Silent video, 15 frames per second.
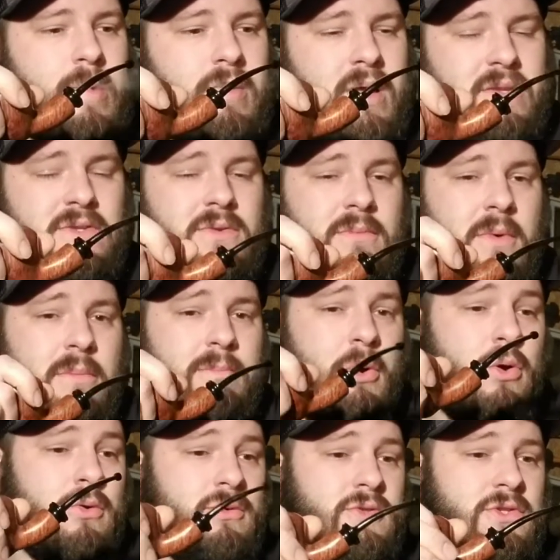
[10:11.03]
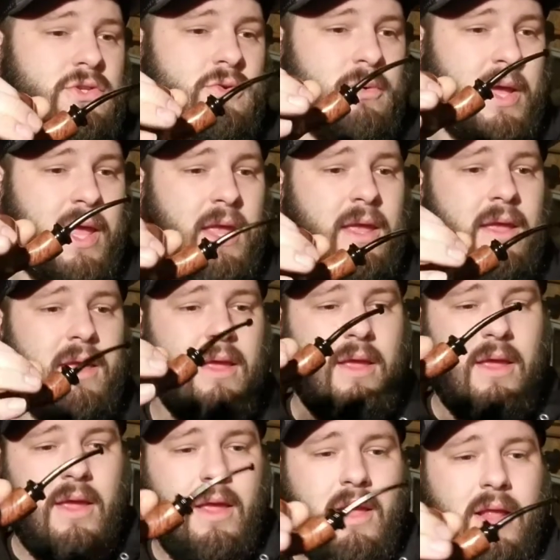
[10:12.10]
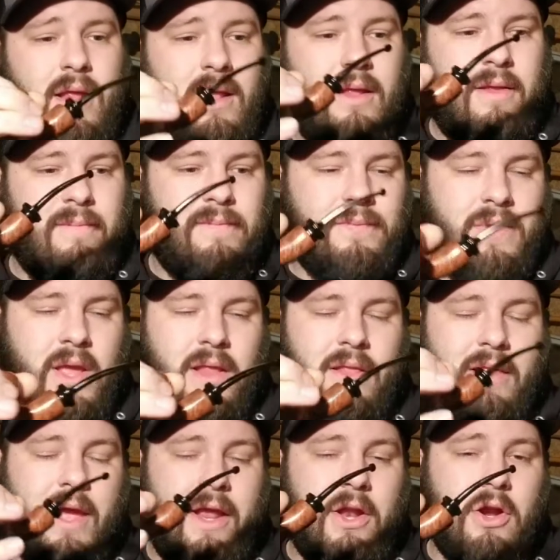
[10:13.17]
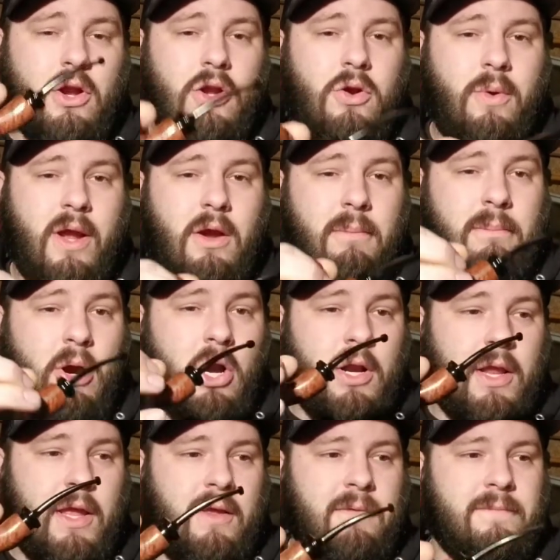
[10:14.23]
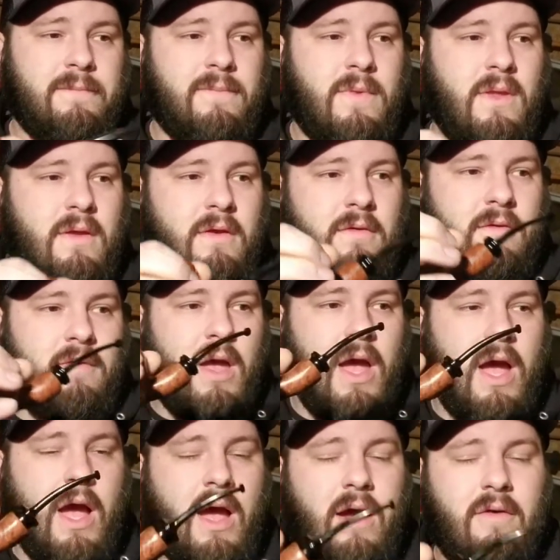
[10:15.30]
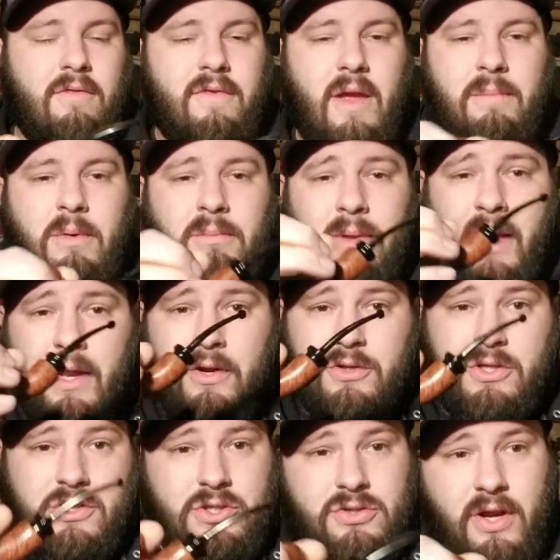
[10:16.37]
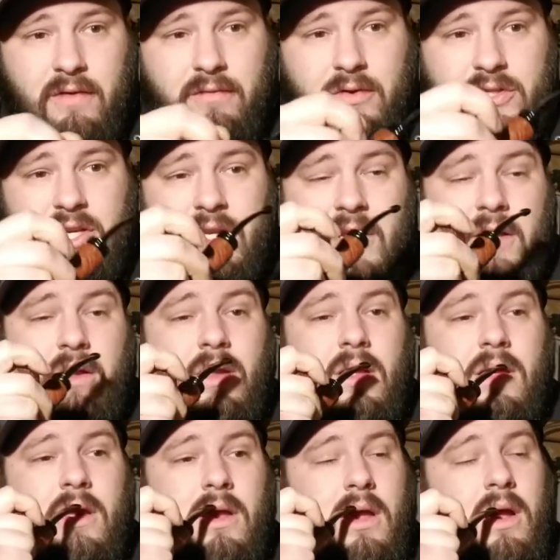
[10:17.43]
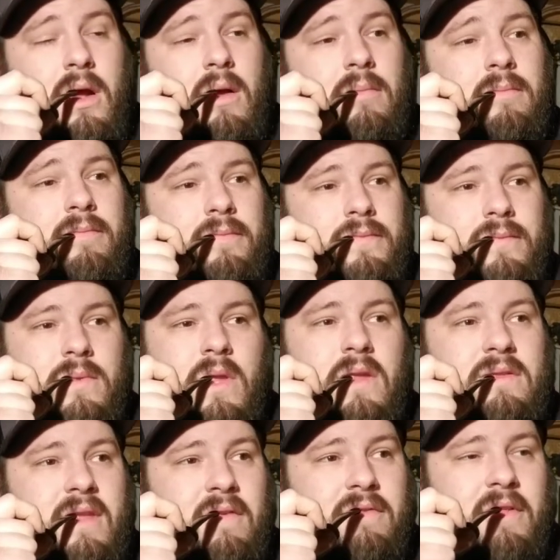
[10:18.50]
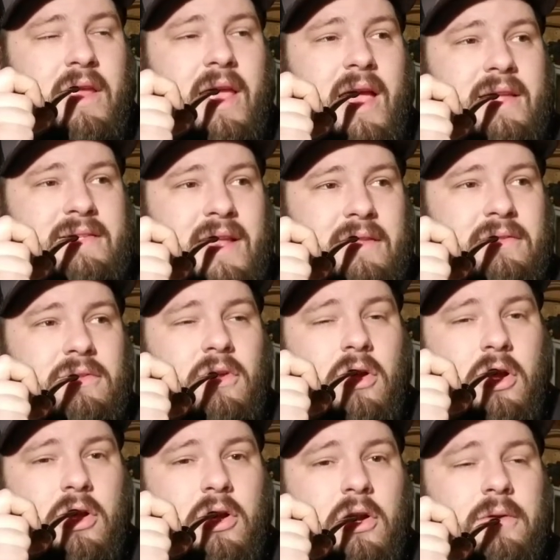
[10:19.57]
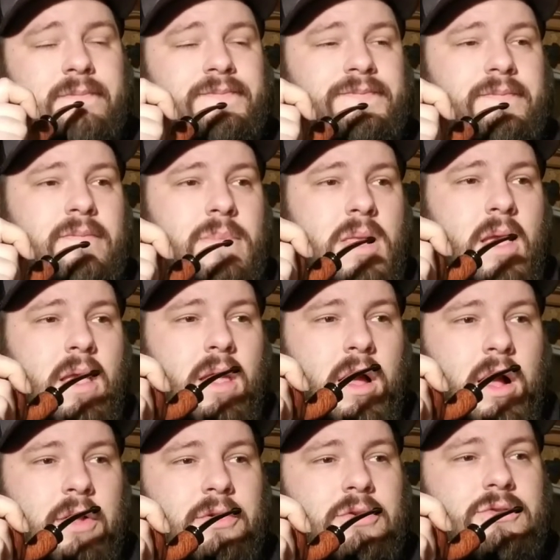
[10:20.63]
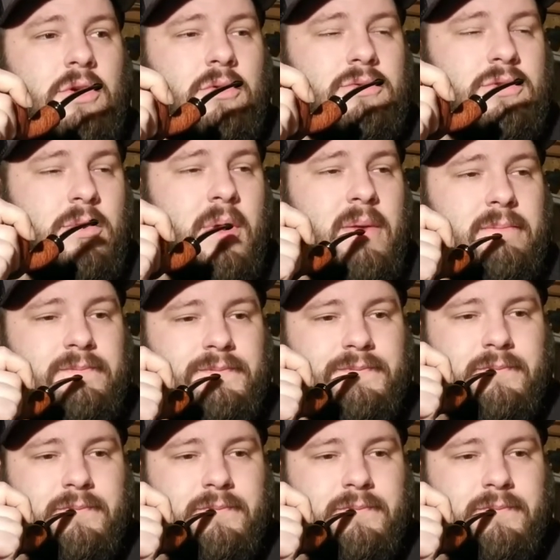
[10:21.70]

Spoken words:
as opposed to a lighter, quicker burning vapor blend or just straight Virginia. It definitely has that darker undertone to it.